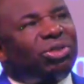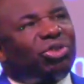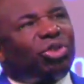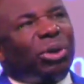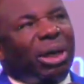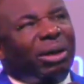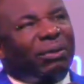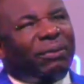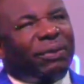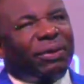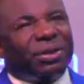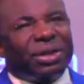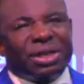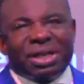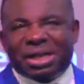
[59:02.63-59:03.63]
12.
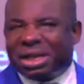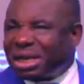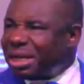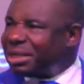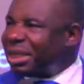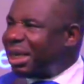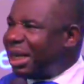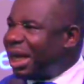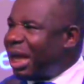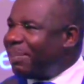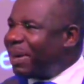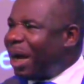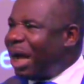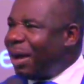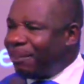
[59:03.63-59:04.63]
He said,
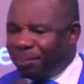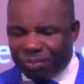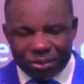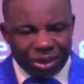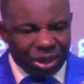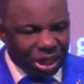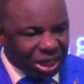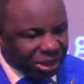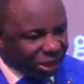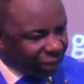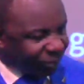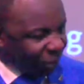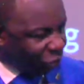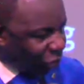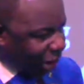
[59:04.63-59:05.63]
Abraham, is it
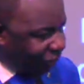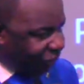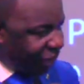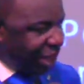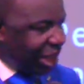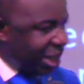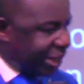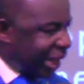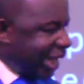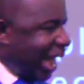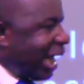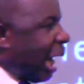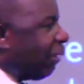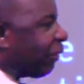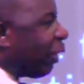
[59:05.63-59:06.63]
chapter 12? He said,
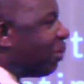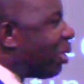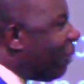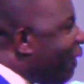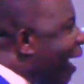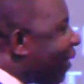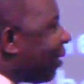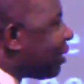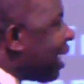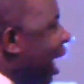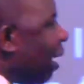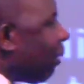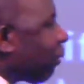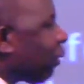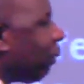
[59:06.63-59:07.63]
get out from your father's
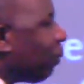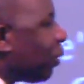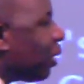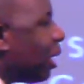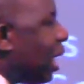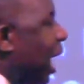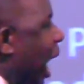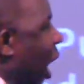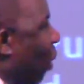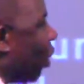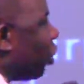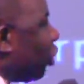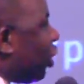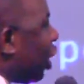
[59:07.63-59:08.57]
house. I want to